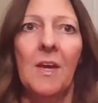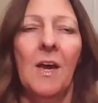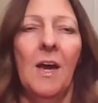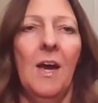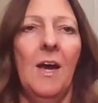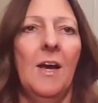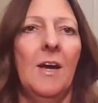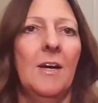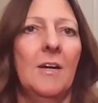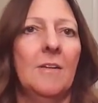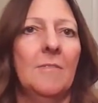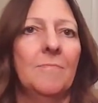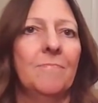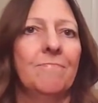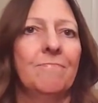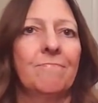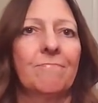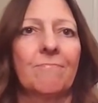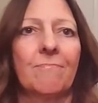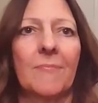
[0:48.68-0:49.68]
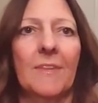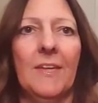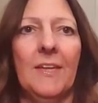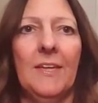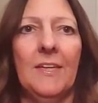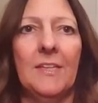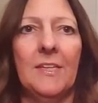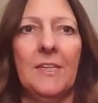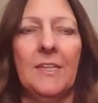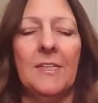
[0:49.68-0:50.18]

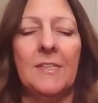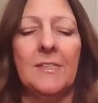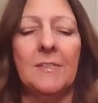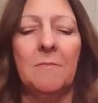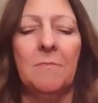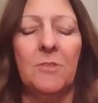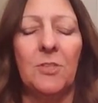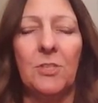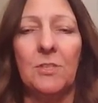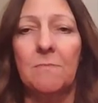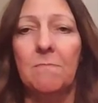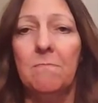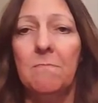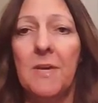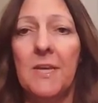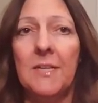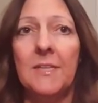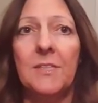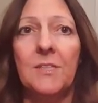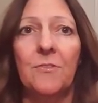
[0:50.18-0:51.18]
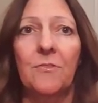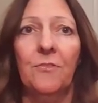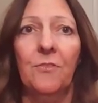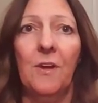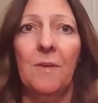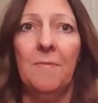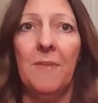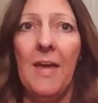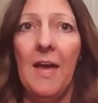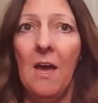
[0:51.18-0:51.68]
It is just minutes
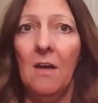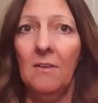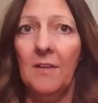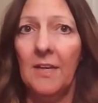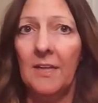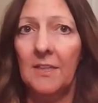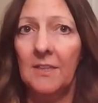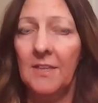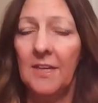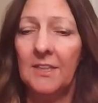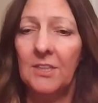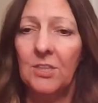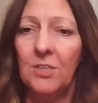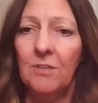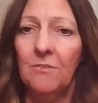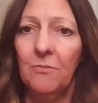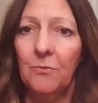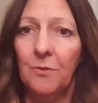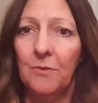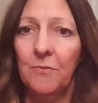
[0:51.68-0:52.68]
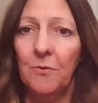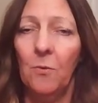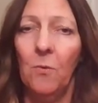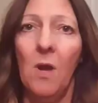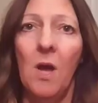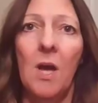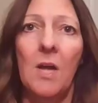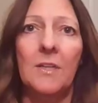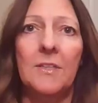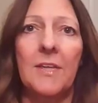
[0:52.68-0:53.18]
from the outlet collection of
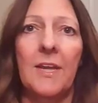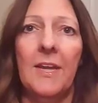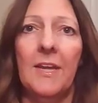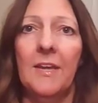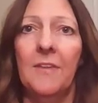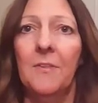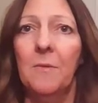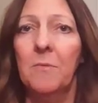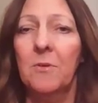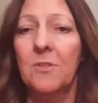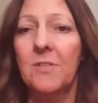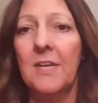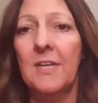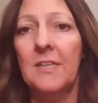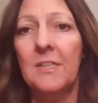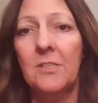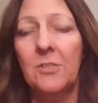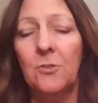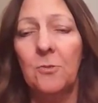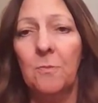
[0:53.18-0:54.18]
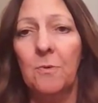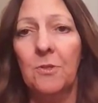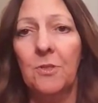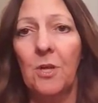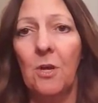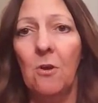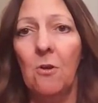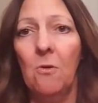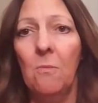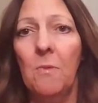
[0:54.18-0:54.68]
Riverwalk and the Mercedes
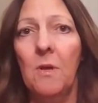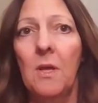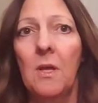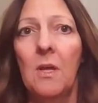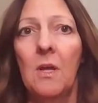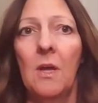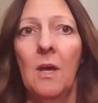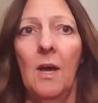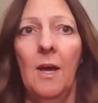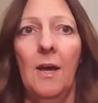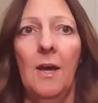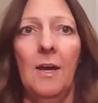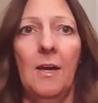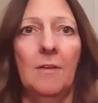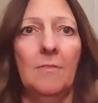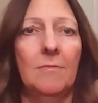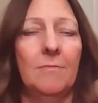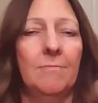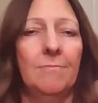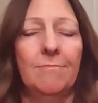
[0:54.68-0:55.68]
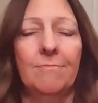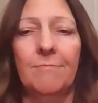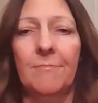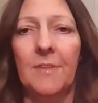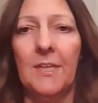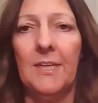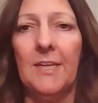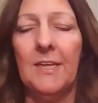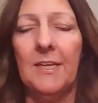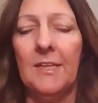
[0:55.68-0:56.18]
Superdome.
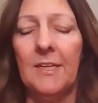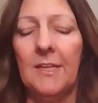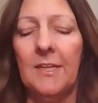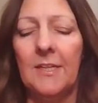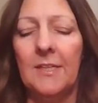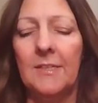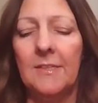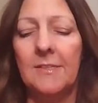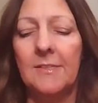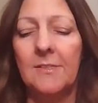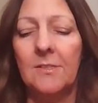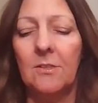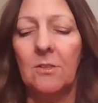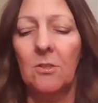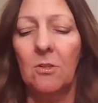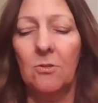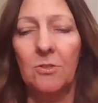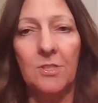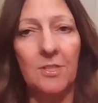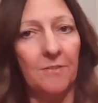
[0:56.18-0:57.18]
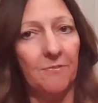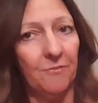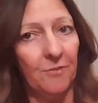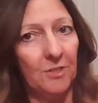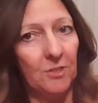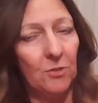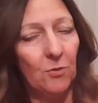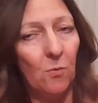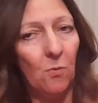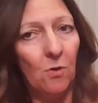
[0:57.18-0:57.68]
It is close to the
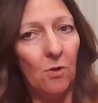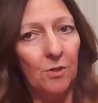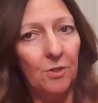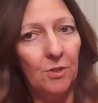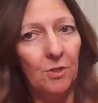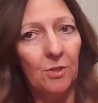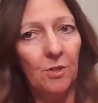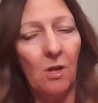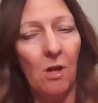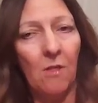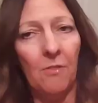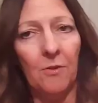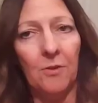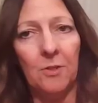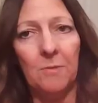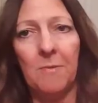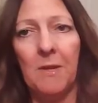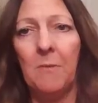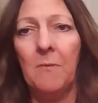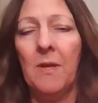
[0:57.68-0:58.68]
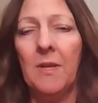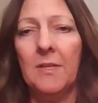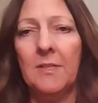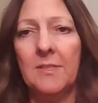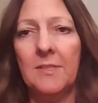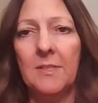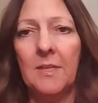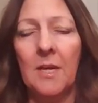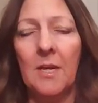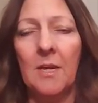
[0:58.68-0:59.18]
French Quarter, although you may
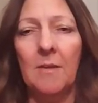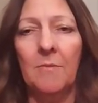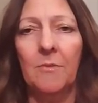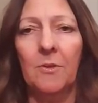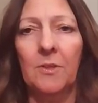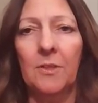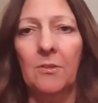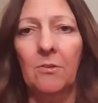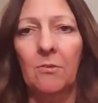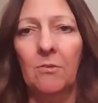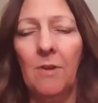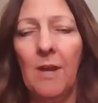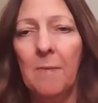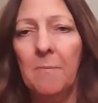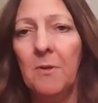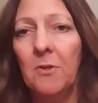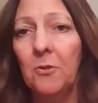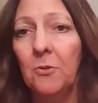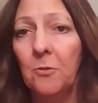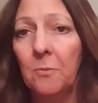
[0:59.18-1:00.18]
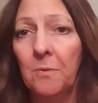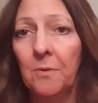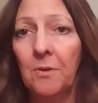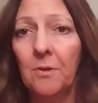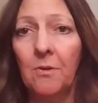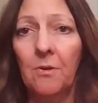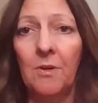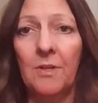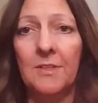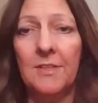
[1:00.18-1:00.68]
want to grab an
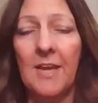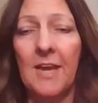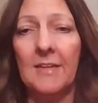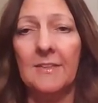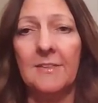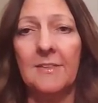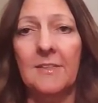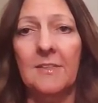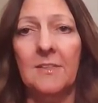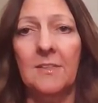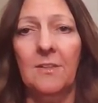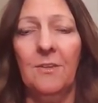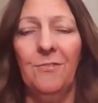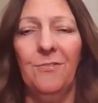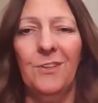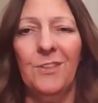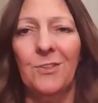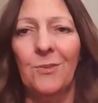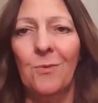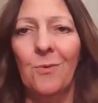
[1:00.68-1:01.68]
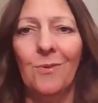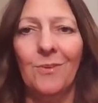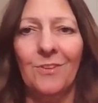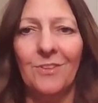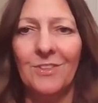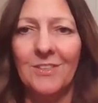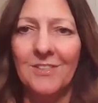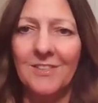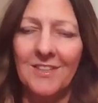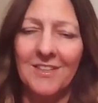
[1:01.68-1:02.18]
Uber or a taxi to the French Quarter
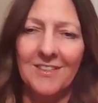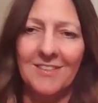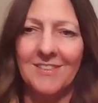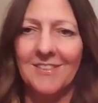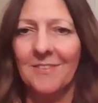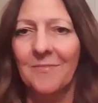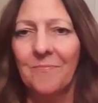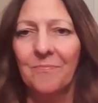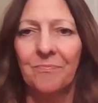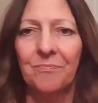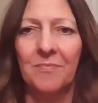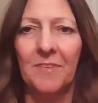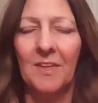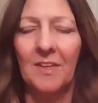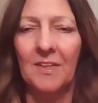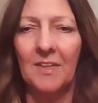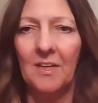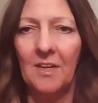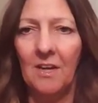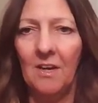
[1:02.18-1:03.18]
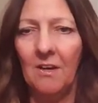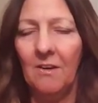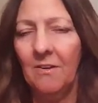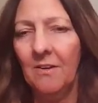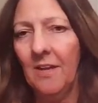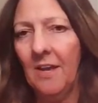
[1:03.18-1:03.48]
just because, you know,